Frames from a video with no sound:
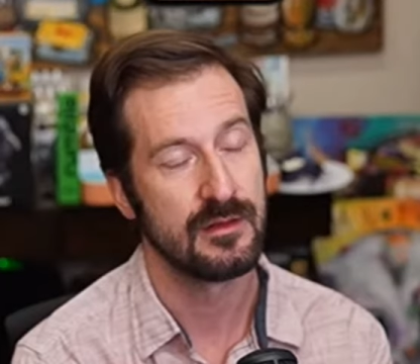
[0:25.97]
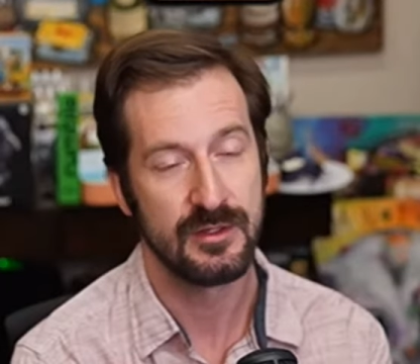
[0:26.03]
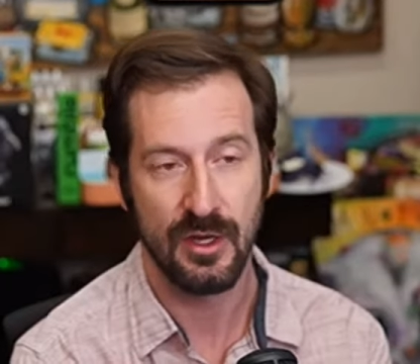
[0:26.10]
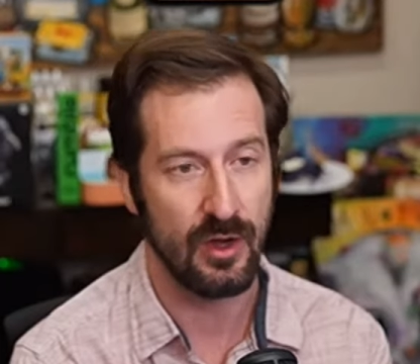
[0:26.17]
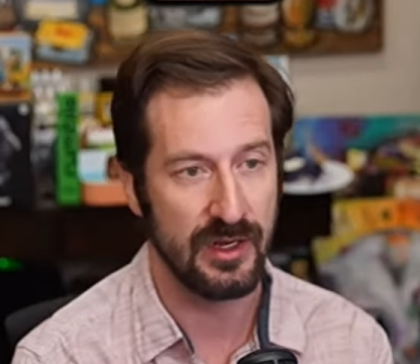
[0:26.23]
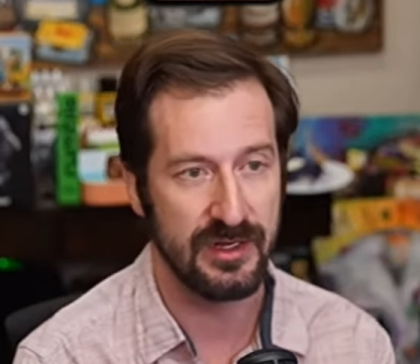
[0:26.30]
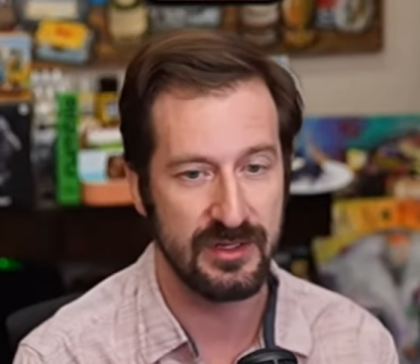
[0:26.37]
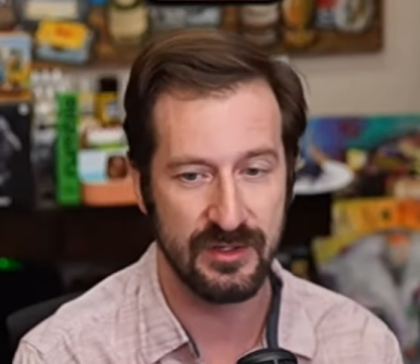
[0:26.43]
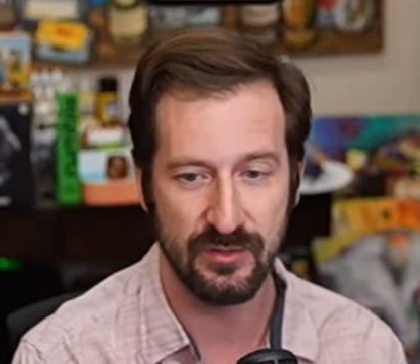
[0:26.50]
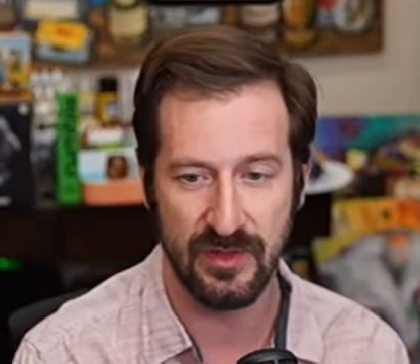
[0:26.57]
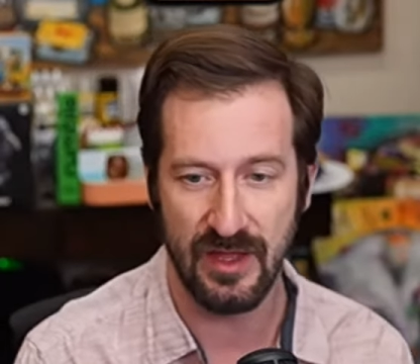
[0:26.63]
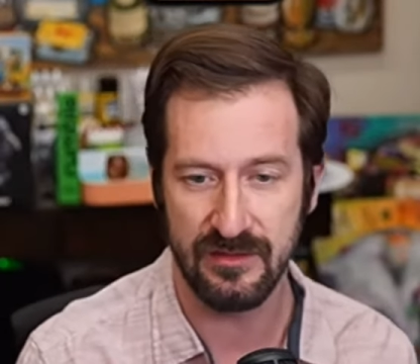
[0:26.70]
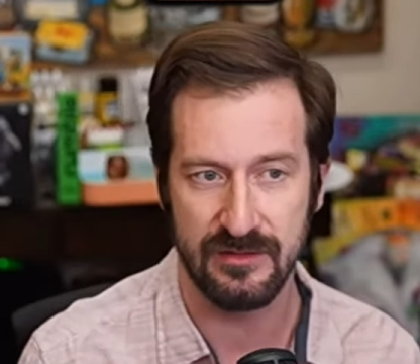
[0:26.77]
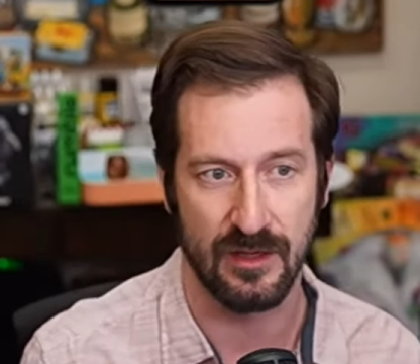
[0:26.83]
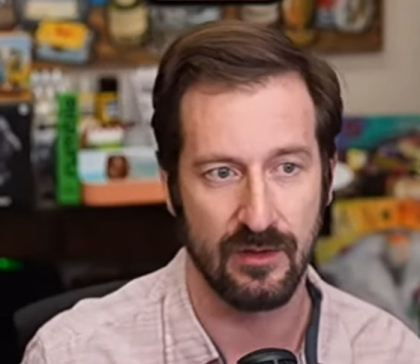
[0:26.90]
No, I didn't do
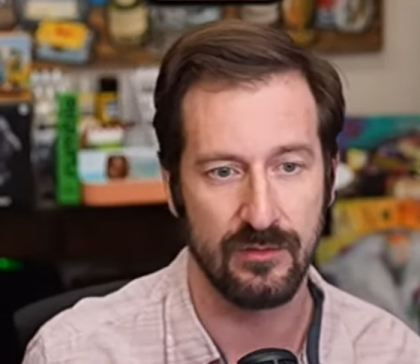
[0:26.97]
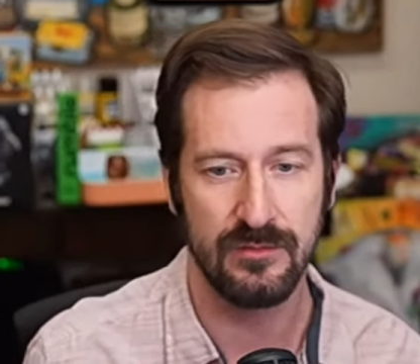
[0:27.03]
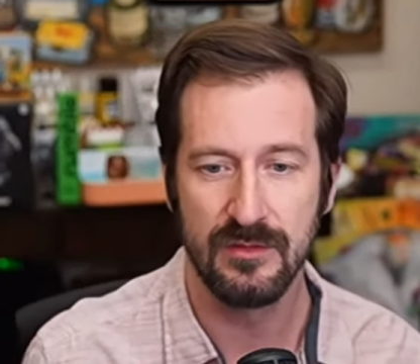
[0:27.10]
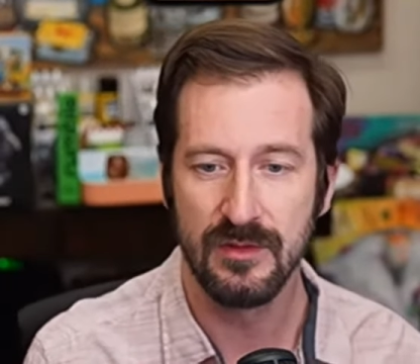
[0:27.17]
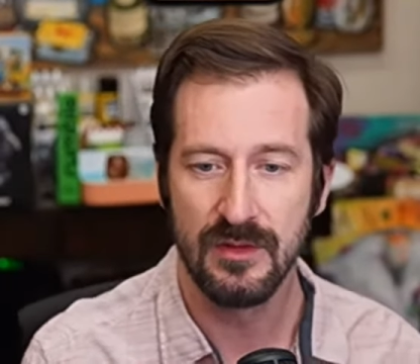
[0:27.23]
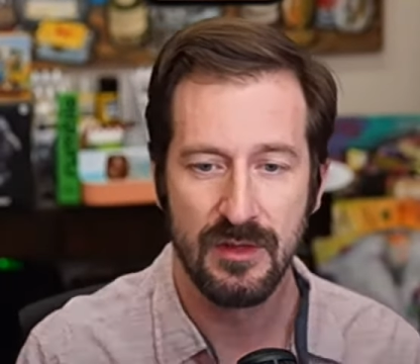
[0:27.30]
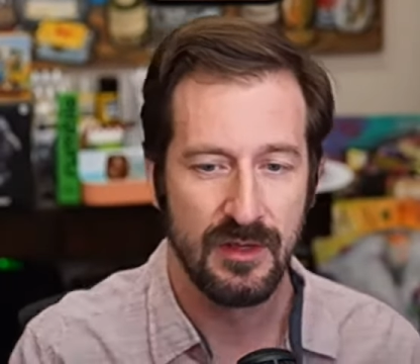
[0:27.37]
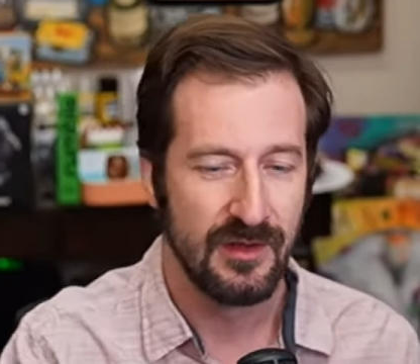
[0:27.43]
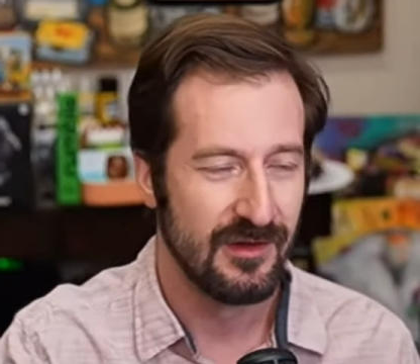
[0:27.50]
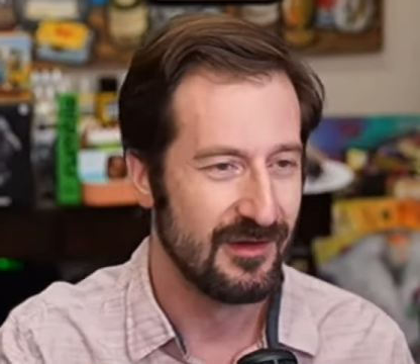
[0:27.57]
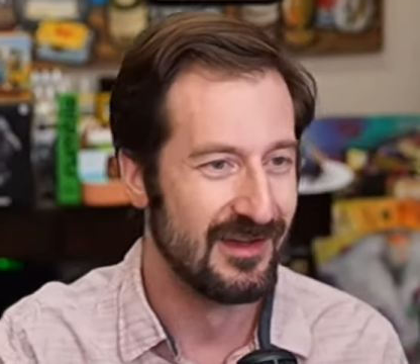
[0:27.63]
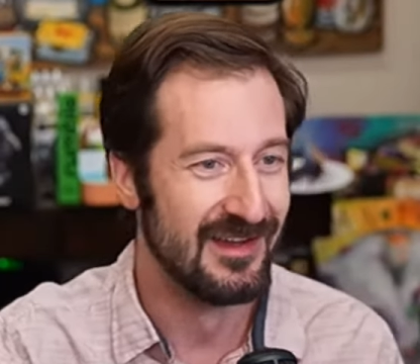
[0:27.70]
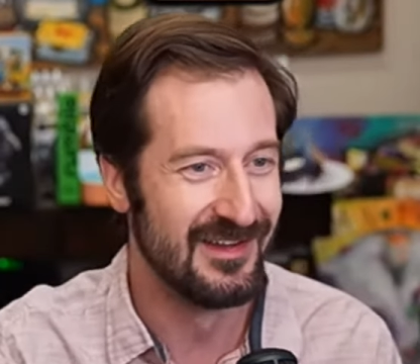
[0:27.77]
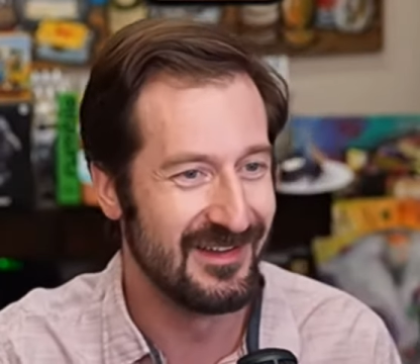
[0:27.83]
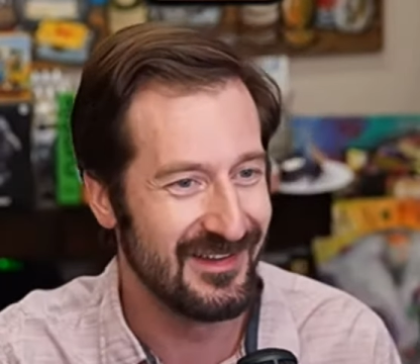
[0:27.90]
that
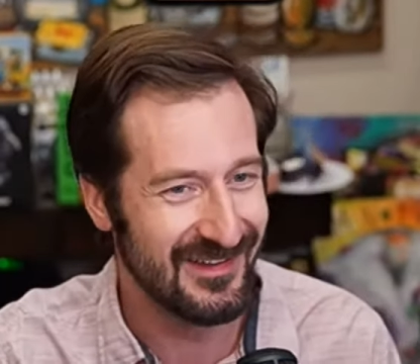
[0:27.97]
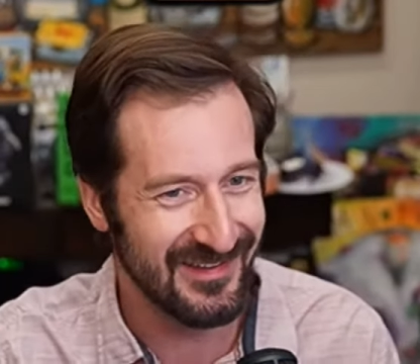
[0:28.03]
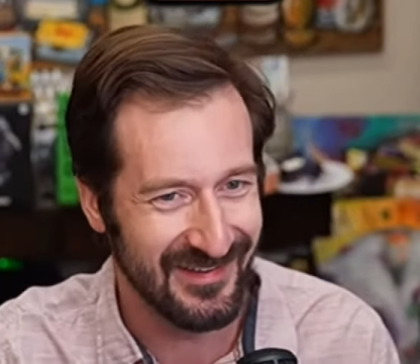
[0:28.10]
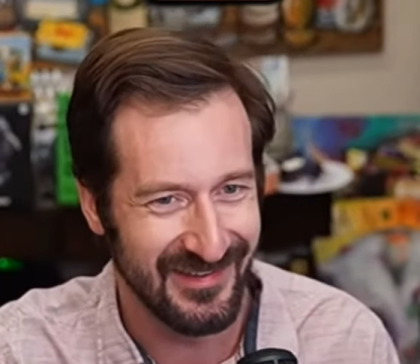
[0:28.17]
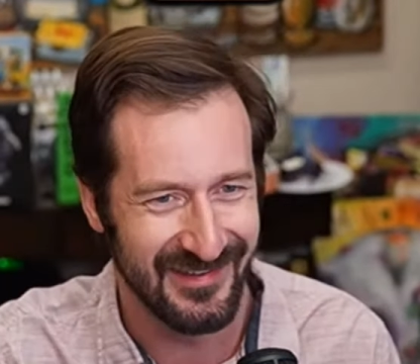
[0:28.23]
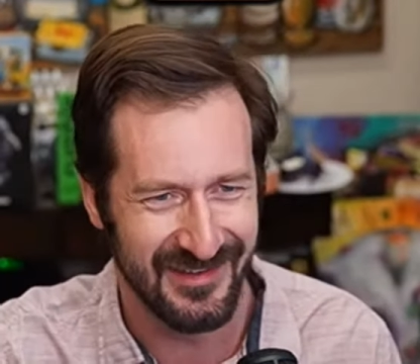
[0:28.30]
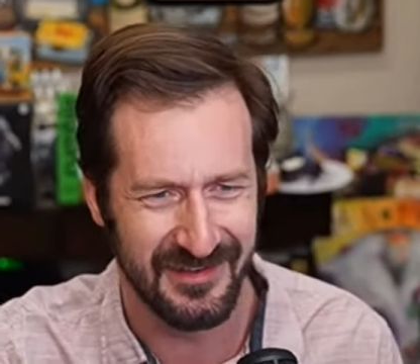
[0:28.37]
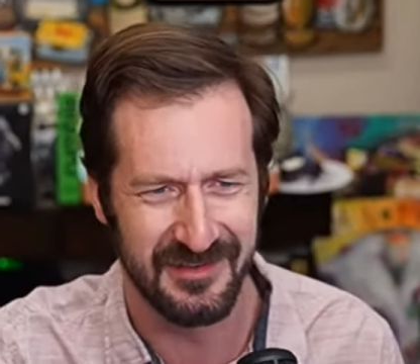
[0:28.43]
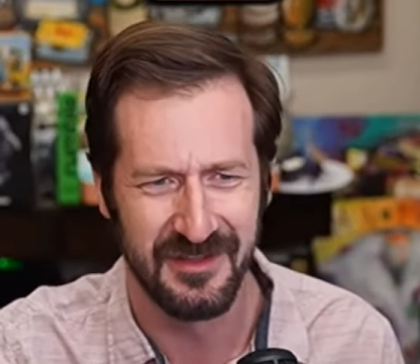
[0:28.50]
though.